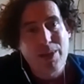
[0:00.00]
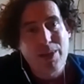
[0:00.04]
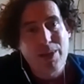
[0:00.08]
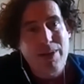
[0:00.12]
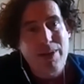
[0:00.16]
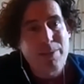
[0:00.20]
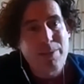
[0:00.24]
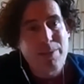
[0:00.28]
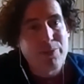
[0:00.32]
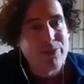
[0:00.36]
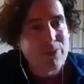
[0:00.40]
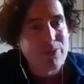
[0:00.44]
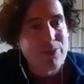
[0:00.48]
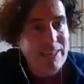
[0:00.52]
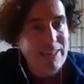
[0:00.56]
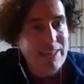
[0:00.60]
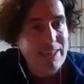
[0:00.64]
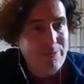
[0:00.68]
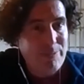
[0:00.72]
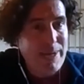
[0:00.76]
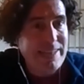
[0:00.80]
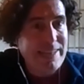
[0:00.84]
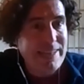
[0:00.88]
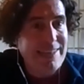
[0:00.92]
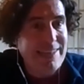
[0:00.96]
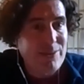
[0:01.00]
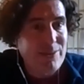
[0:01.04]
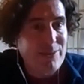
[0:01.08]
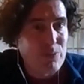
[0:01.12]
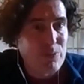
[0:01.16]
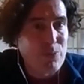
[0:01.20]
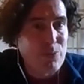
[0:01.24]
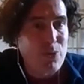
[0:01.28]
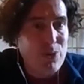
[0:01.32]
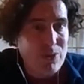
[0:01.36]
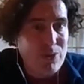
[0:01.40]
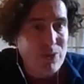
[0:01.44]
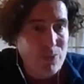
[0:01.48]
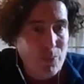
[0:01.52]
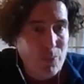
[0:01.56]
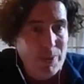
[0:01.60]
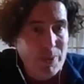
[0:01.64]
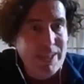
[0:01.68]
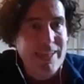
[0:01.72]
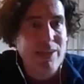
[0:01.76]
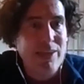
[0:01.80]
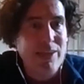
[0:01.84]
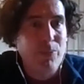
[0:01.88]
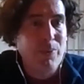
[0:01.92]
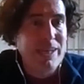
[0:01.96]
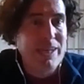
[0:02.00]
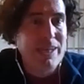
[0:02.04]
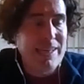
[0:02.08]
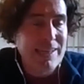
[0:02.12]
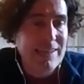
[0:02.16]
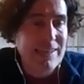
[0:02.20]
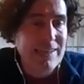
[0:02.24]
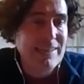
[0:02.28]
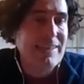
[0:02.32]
we are able to give back that reward within a week.